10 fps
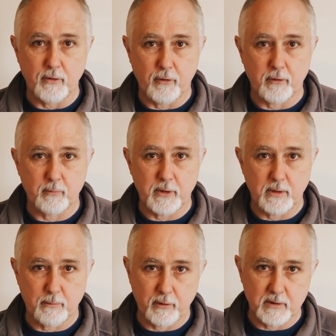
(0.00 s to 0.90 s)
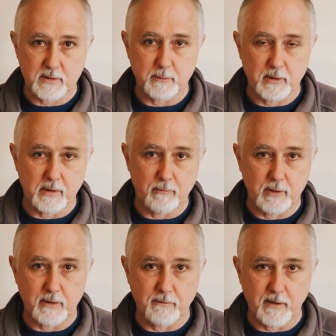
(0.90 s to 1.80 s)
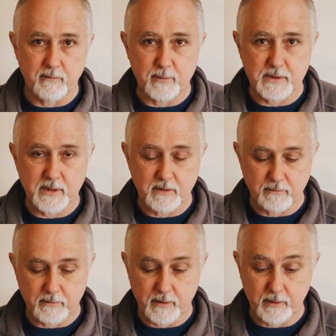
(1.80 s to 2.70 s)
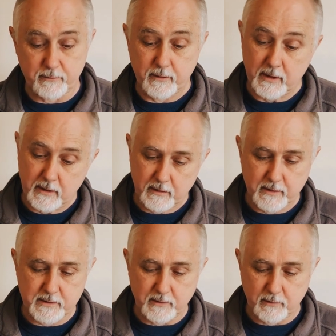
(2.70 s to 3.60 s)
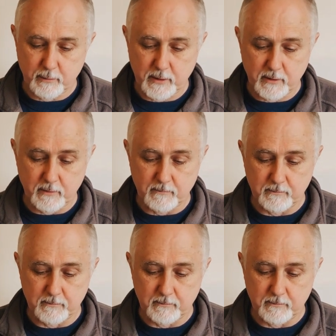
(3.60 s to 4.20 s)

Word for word: not be approximately within 5% of 300. That's our opinion.